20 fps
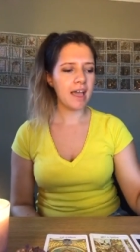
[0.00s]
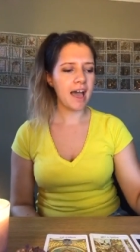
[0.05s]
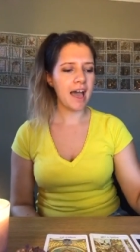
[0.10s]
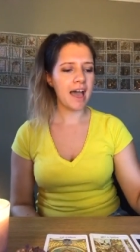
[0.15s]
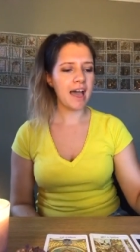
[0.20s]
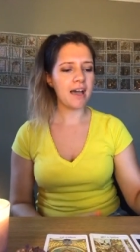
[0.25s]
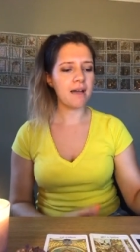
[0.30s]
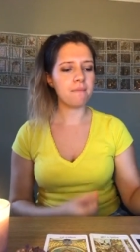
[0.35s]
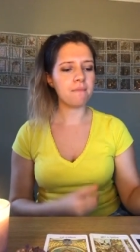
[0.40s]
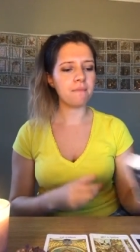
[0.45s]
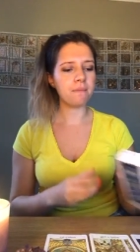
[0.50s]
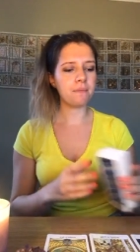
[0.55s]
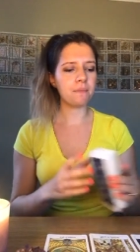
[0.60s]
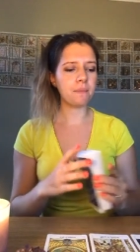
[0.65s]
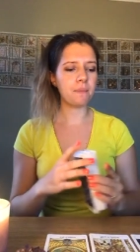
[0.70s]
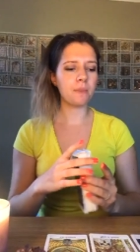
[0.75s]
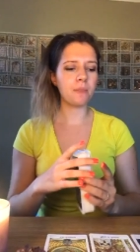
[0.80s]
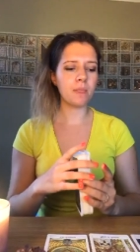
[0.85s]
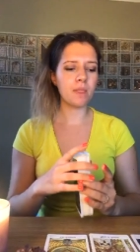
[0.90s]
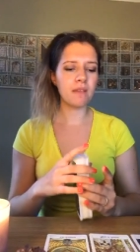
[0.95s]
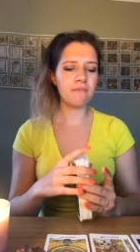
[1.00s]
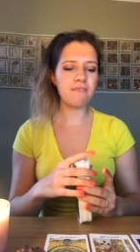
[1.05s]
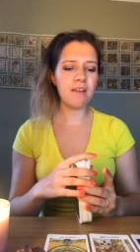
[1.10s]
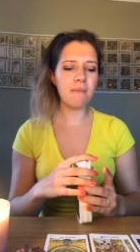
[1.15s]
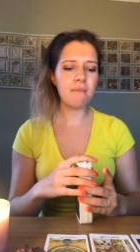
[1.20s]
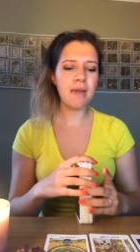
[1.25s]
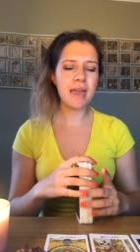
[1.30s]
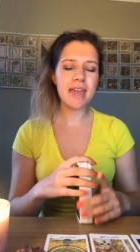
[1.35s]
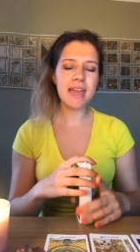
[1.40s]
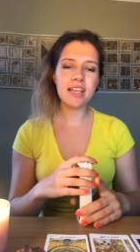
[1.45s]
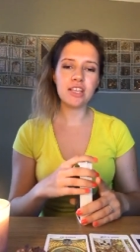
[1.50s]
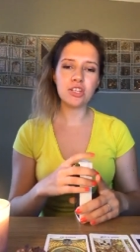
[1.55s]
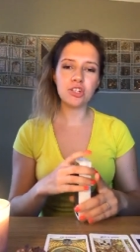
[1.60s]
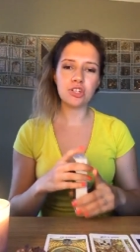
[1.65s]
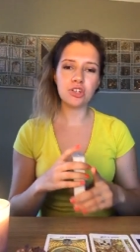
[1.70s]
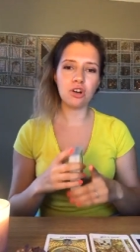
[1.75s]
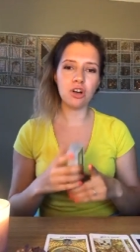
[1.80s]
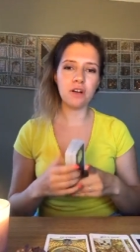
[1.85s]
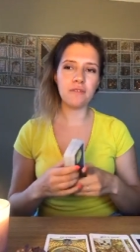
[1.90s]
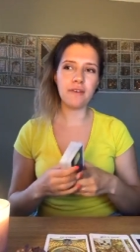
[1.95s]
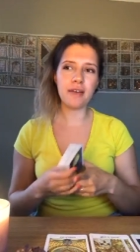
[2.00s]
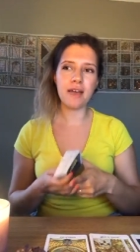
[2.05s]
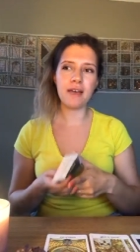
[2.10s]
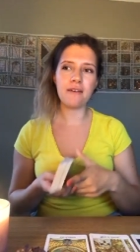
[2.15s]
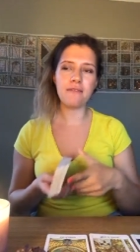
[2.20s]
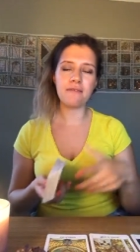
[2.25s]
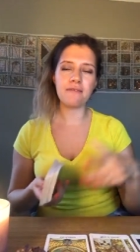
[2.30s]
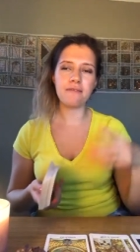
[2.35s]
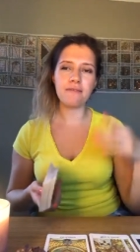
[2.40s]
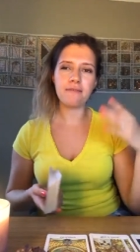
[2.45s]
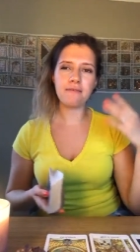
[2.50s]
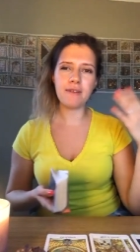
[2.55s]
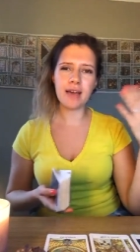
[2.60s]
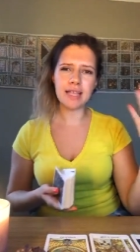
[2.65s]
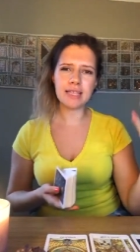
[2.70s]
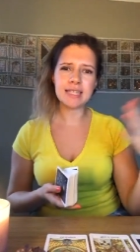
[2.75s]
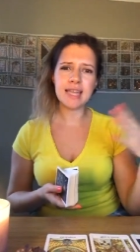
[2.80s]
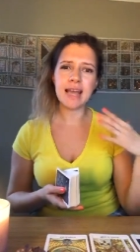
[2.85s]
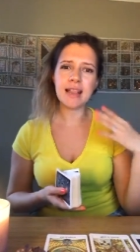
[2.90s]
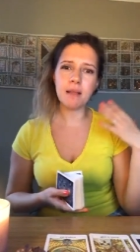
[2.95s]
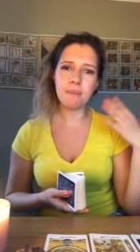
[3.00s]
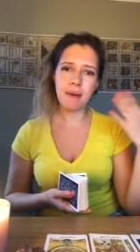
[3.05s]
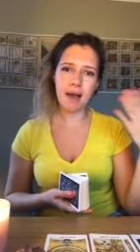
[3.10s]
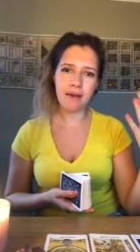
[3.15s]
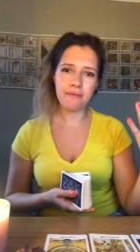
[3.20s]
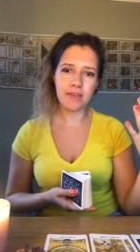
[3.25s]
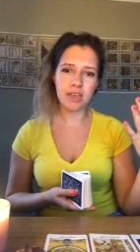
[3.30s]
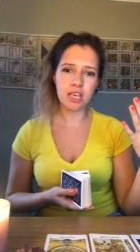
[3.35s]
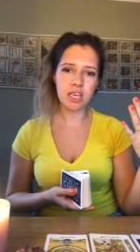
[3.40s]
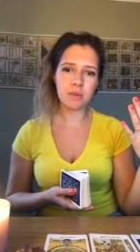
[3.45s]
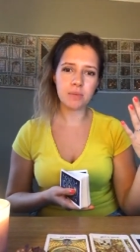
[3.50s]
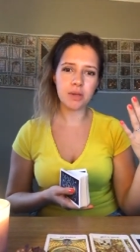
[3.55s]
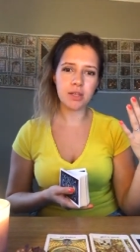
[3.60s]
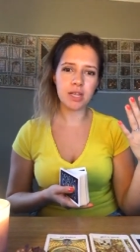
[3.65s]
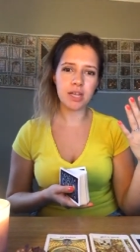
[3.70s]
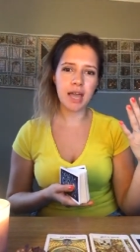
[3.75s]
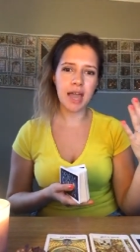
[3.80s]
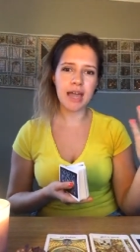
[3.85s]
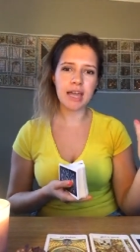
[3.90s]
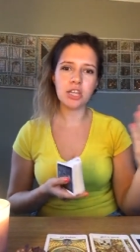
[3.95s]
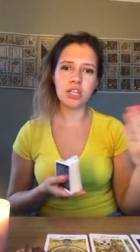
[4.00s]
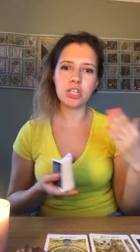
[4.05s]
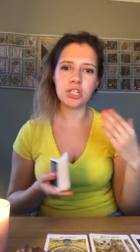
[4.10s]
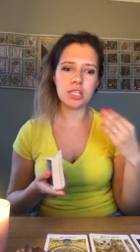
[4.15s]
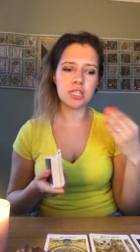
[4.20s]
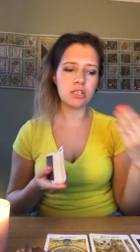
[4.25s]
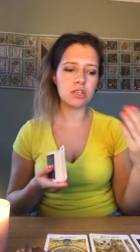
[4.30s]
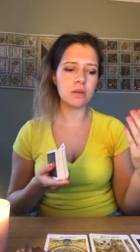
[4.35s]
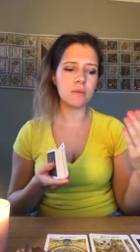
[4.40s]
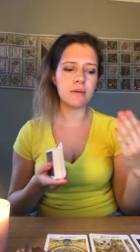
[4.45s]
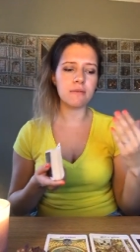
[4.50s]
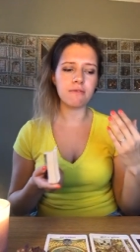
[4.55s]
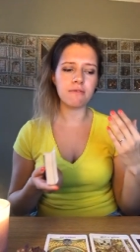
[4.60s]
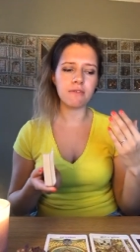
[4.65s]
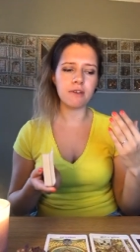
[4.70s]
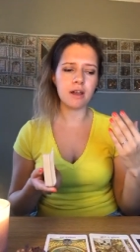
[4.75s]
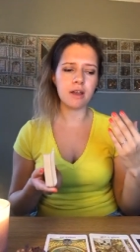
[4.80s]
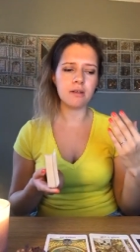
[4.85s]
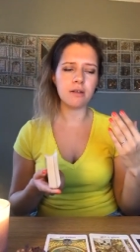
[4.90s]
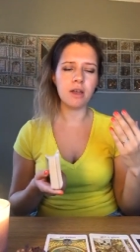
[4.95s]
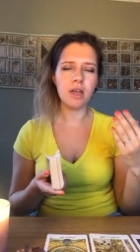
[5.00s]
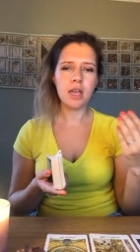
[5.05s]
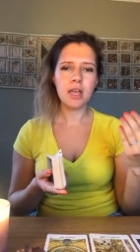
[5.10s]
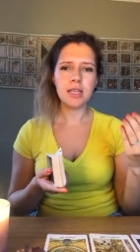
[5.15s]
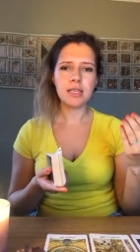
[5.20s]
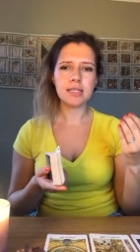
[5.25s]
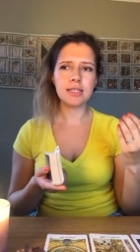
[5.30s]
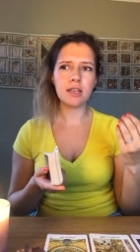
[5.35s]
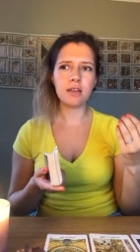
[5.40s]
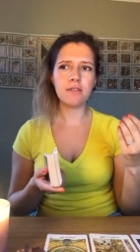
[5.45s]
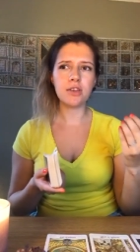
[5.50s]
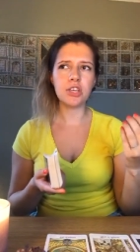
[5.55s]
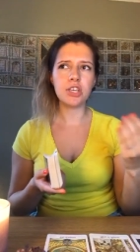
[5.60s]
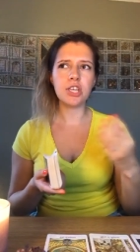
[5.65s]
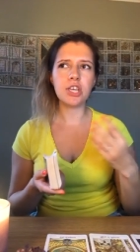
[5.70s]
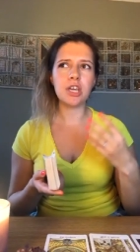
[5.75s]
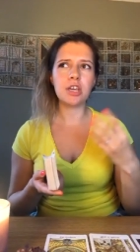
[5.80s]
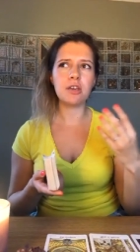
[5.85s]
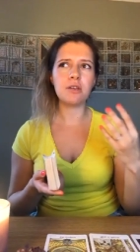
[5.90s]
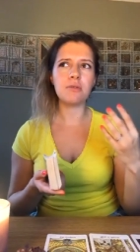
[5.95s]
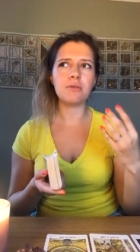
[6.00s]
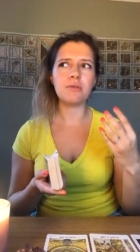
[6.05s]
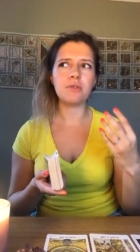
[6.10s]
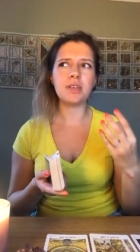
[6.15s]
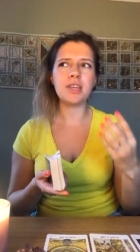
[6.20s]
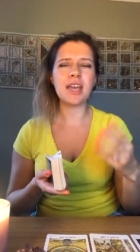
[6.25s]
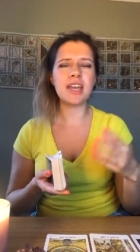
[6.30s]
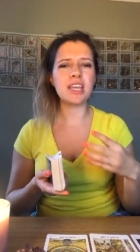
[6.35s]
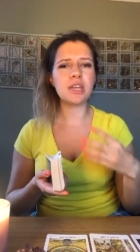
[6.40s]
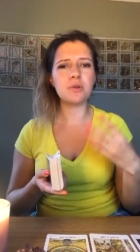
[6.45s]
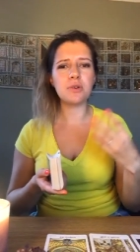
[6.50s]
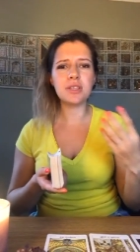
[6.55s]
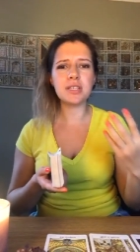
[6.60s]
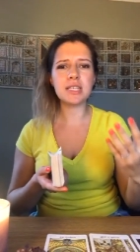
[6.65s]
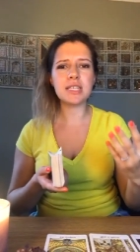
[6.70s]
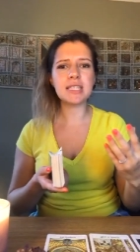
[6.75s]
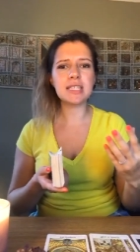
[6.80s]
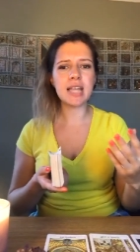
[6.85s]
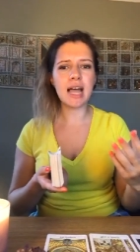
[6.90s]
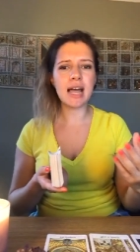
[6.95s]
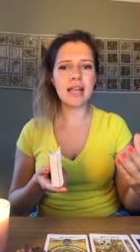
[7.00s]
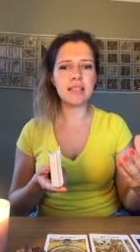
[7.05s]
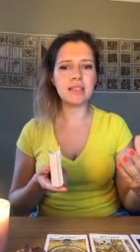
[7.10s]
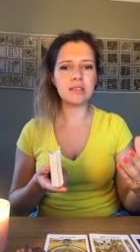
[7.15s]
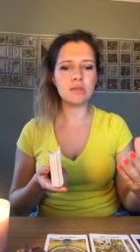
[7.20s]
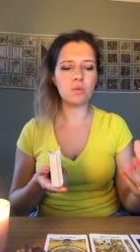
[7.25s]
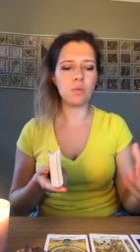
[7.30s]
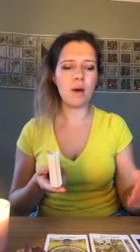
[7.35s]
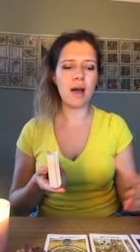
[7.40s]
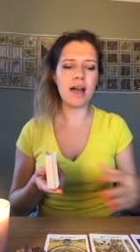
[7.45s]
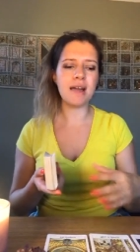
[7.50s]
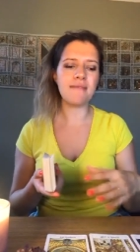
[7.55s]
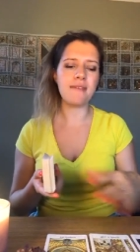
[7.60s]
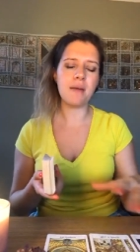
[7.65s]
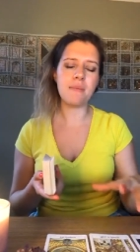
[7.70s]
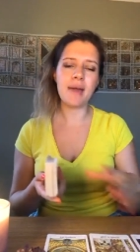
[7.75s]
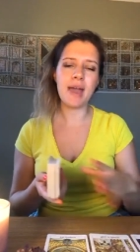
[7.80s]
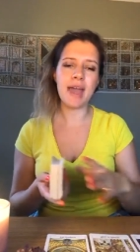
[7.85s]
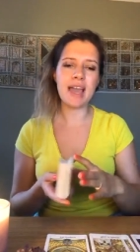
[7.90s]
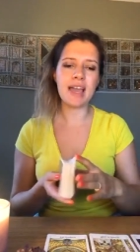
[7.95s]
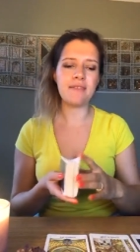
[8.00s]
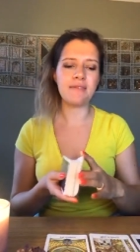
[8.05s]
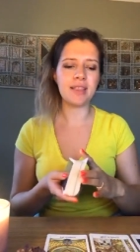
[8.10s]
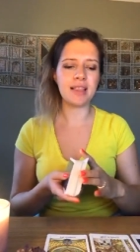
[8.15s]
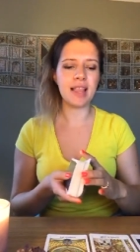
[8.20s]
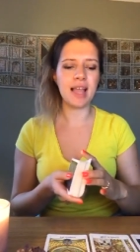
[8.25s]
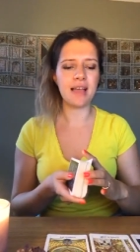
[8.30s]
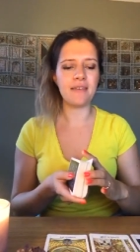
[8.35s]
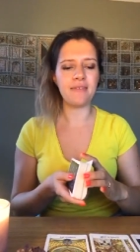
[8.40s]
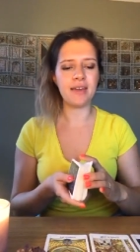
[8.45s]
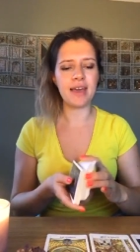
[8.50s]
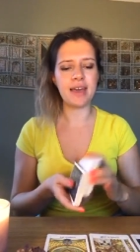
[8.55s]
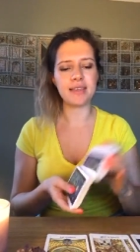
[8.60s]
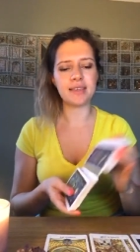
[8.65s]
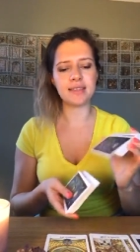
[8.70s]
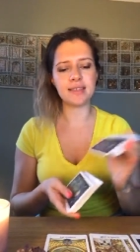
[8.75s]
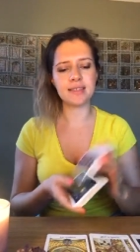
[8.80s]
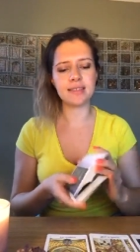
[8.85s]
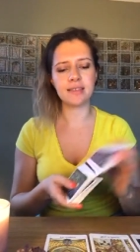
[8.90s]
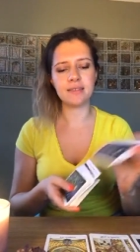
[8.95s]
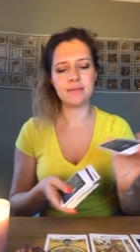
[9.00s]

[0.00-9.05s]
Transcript: Um, they're making sure that that telepathic communication is coming through so that you yeah you understand why they're behaving like this